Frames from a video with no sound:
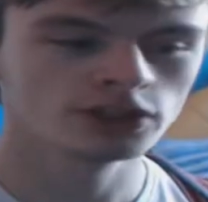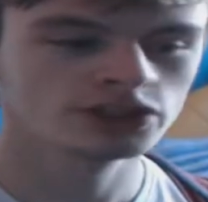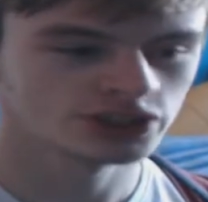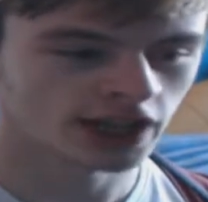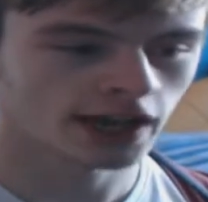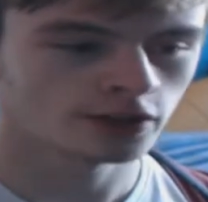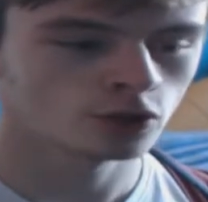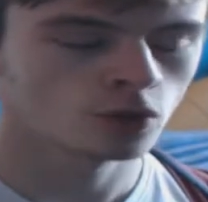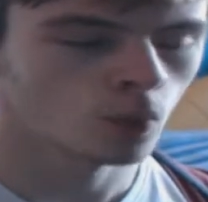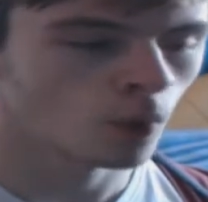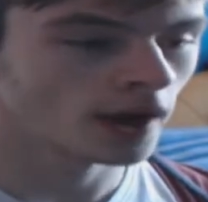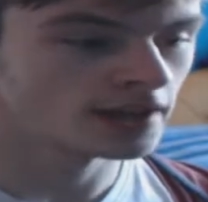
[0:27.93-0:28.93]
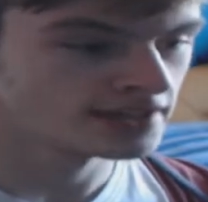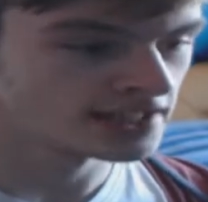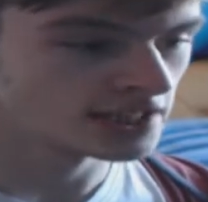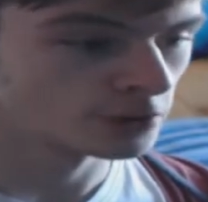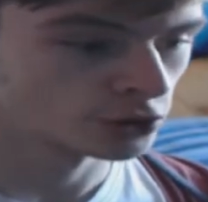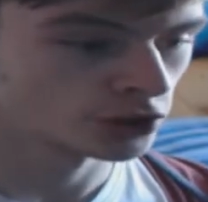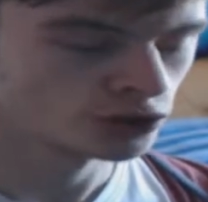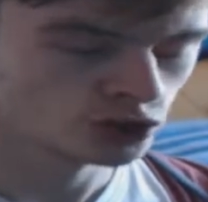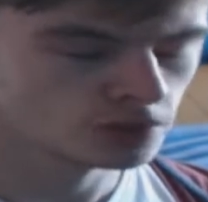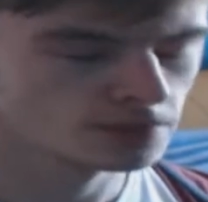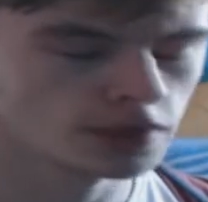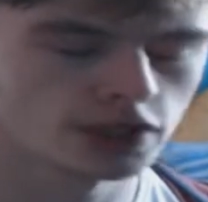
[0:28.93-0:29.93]
Shadow YT, which I
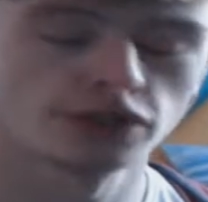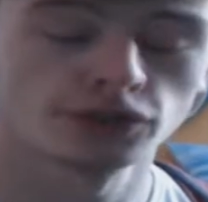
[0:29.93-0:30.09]
assume is